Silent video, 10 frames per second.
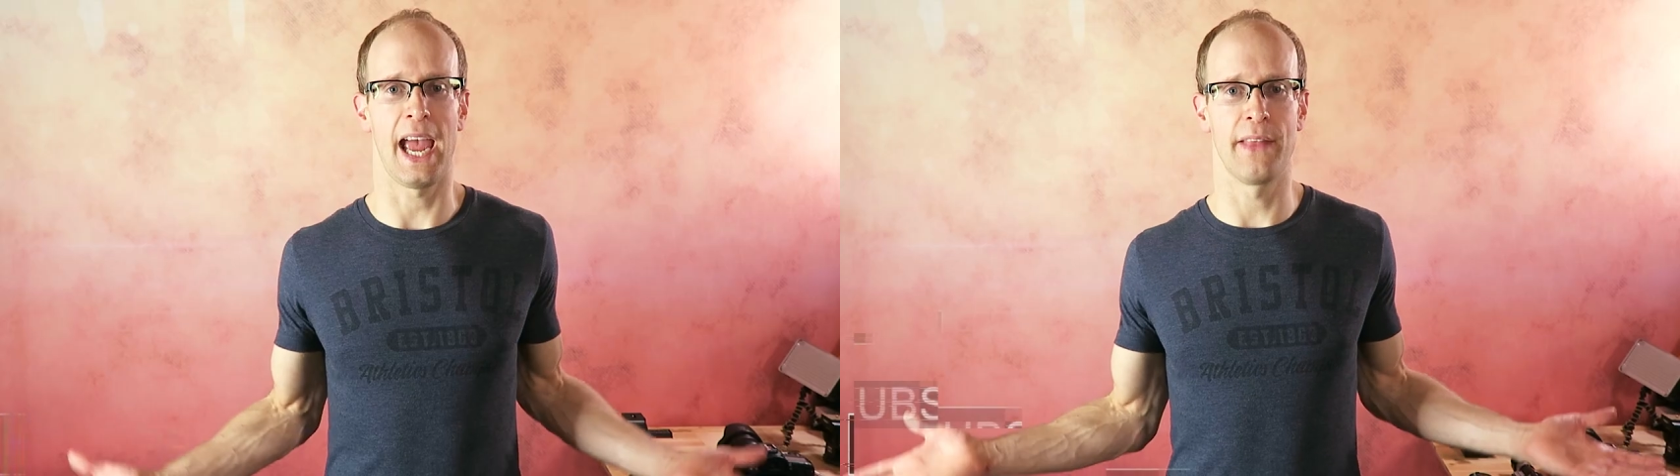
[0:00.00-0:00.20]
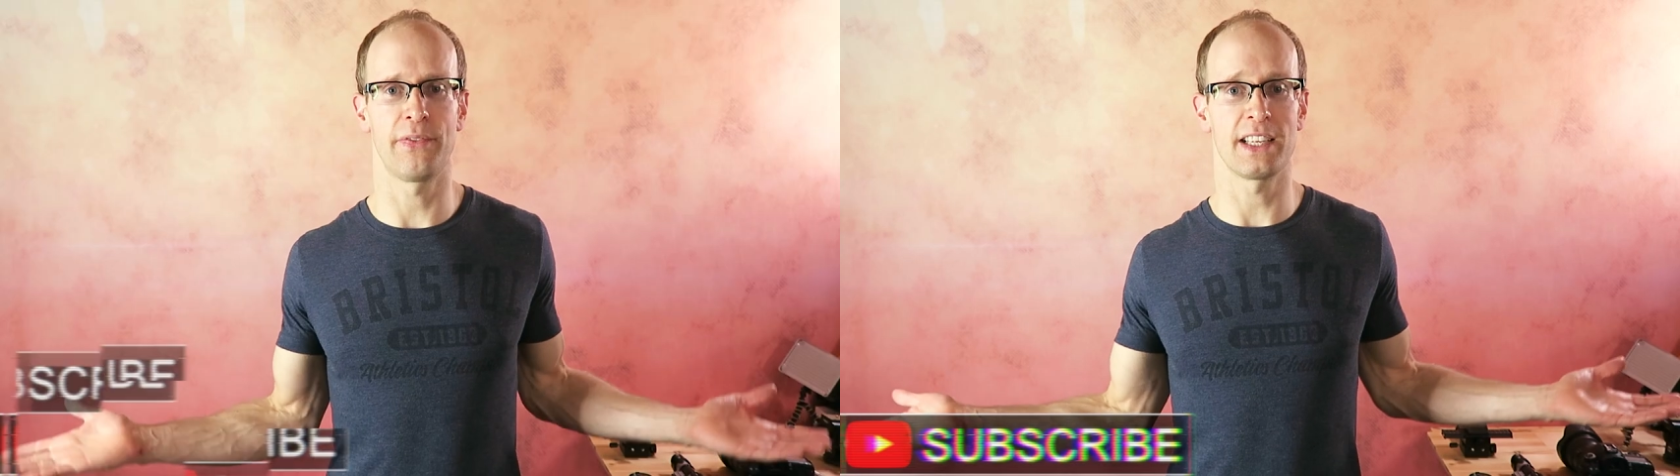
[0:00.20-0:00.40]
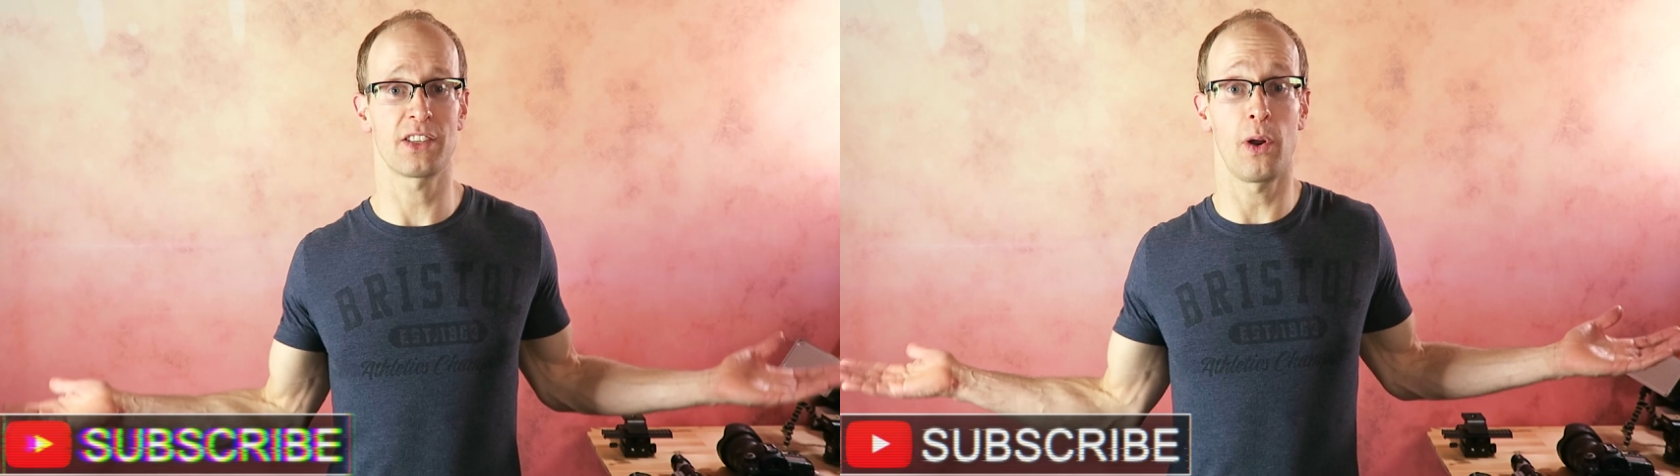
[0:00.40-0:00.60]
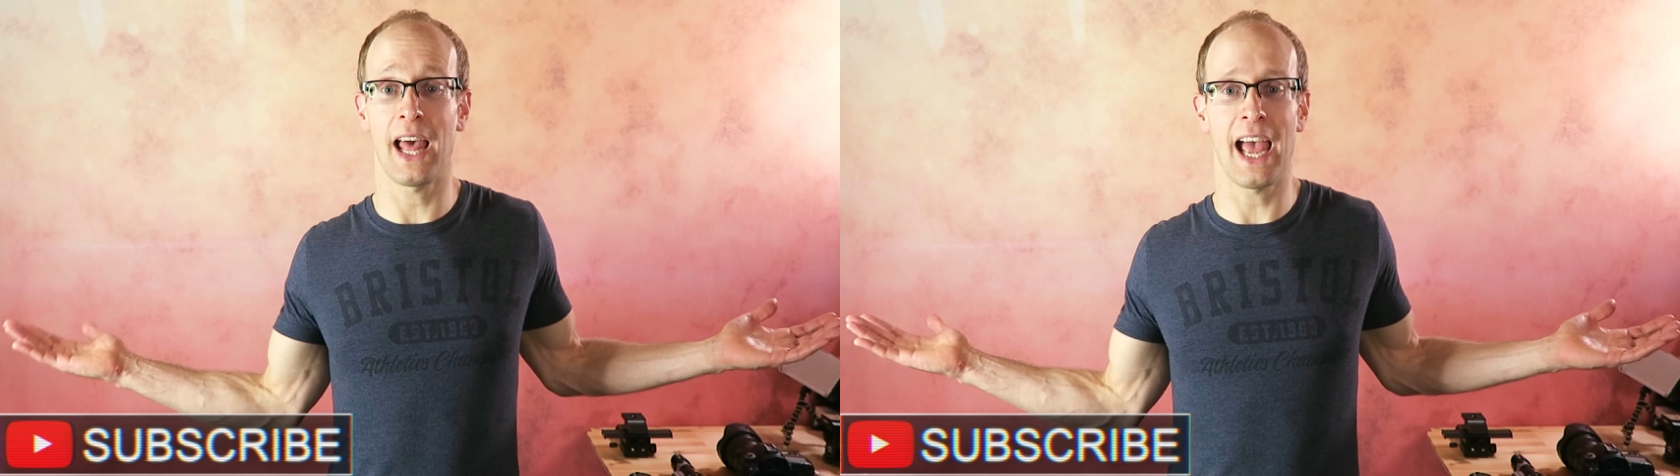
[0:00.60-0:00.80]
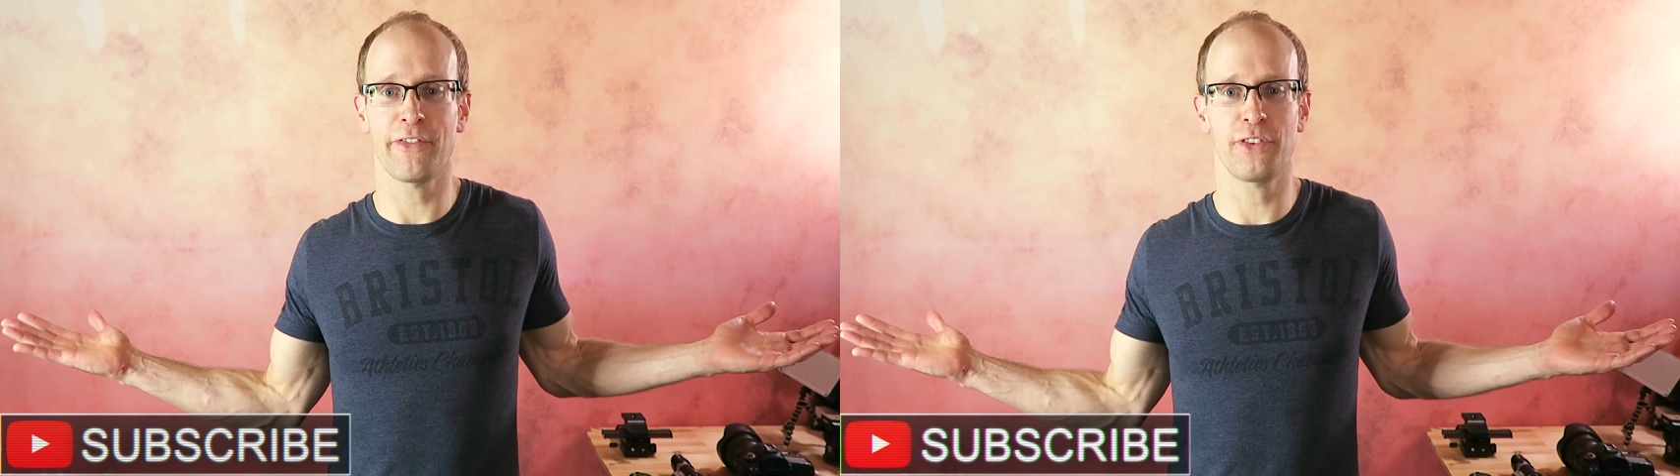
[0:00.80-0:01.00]
And that's all
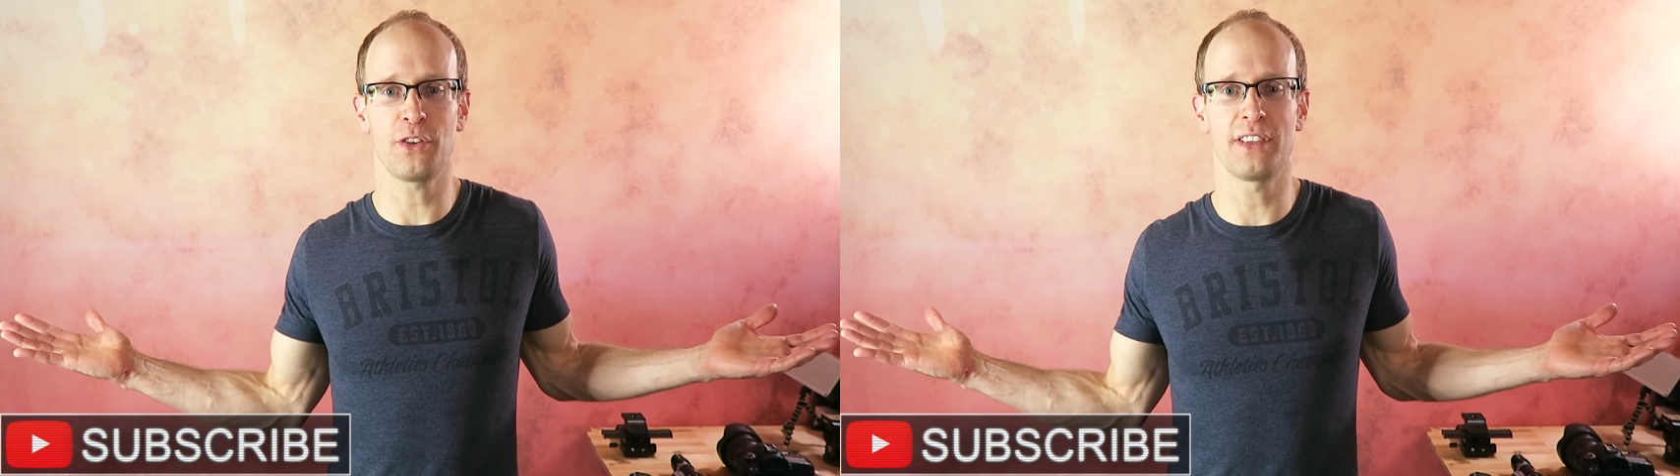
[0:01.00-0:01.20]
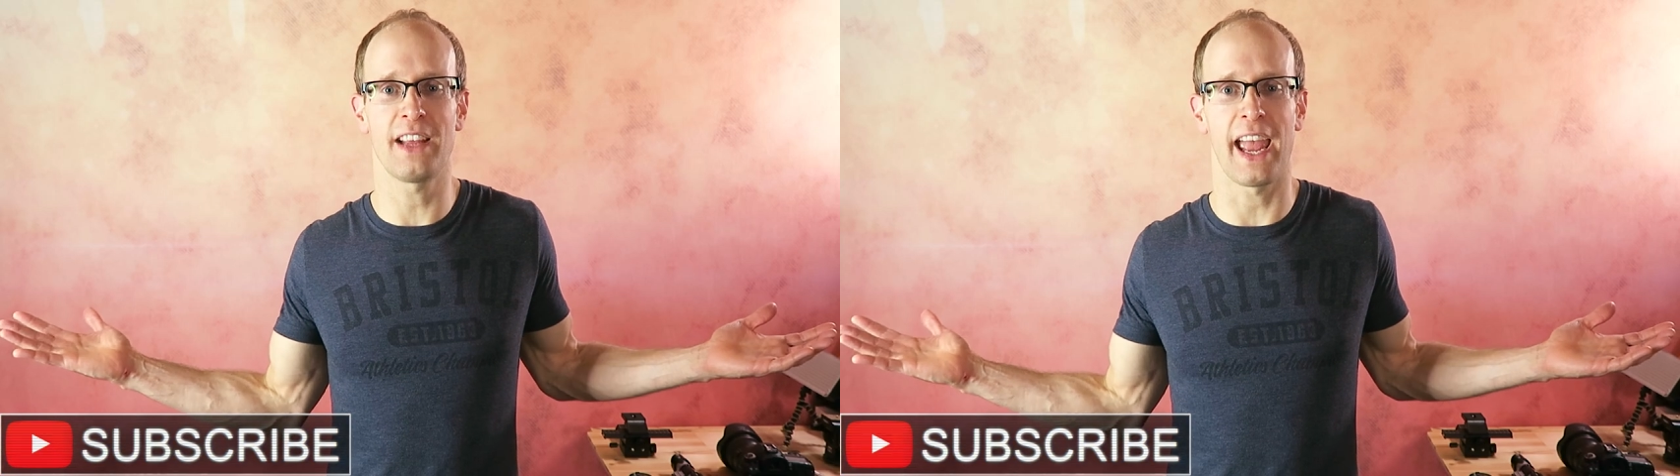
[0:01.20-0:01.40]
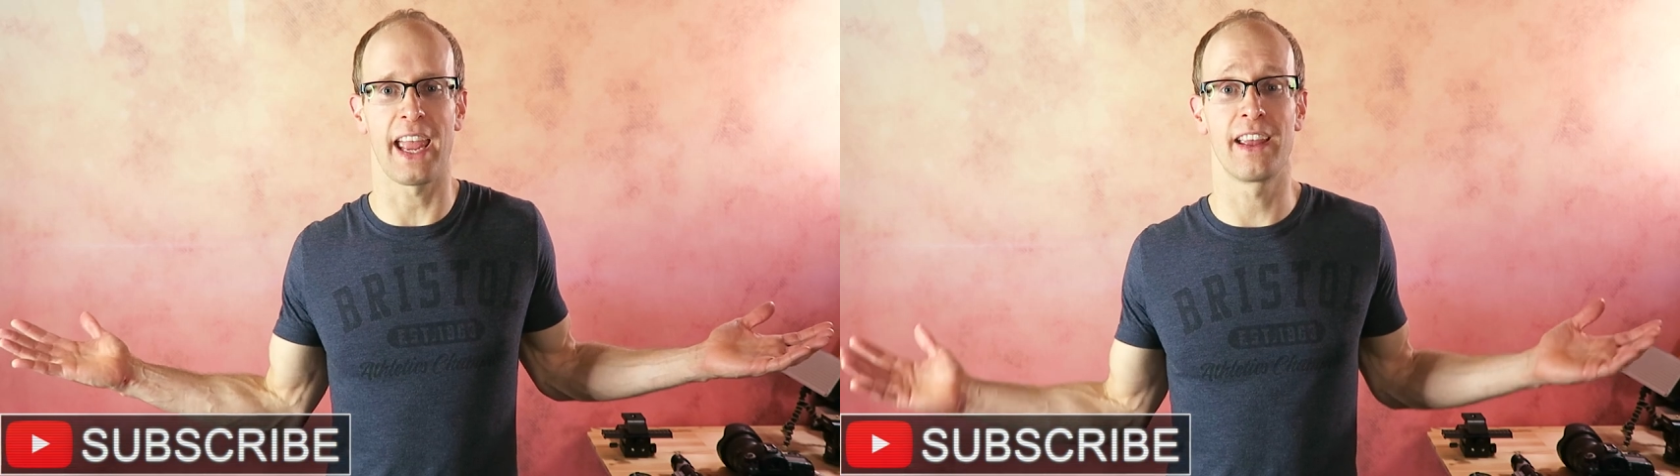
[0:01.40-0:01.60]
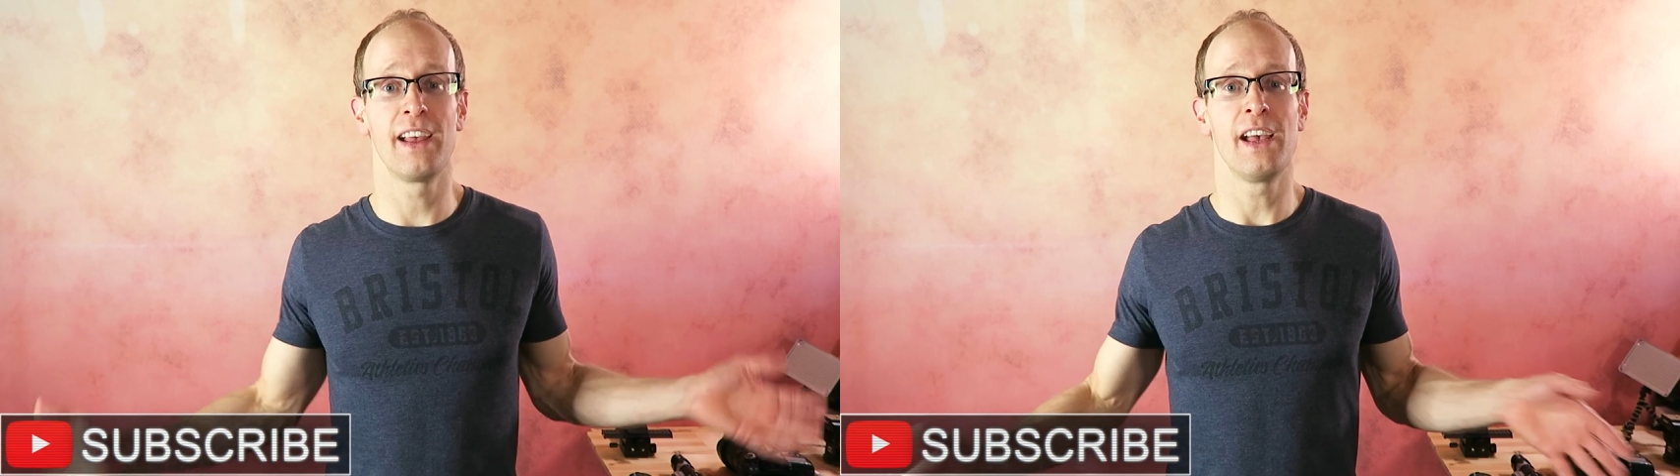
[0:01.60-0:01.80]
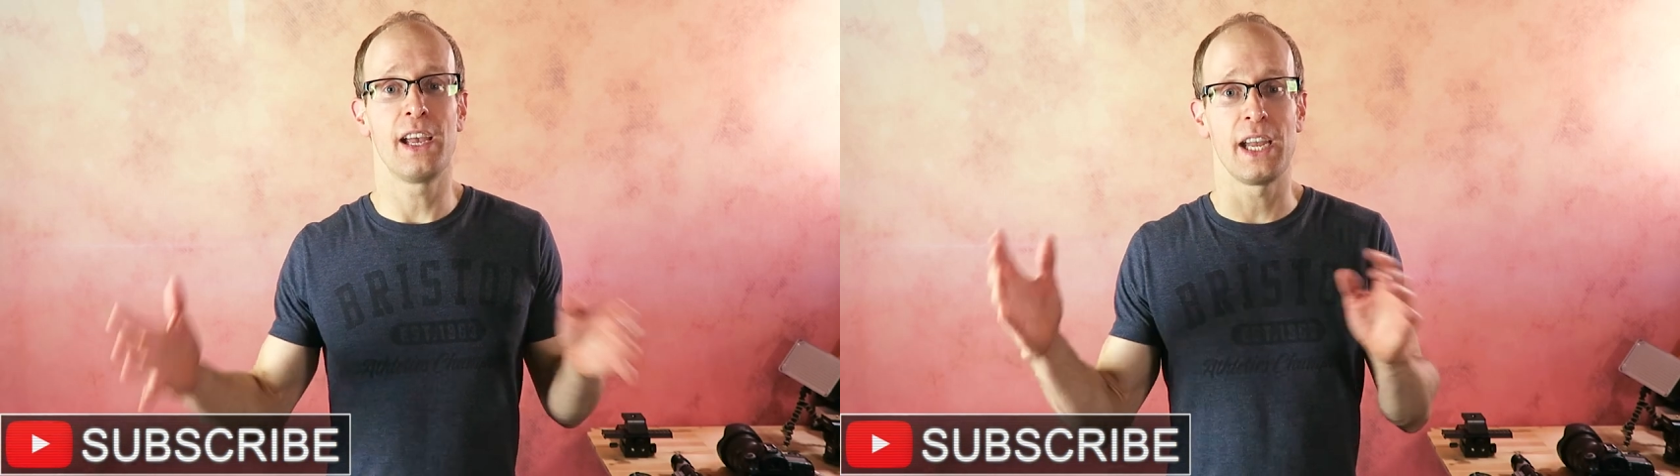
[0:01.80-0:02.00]
I have for you today.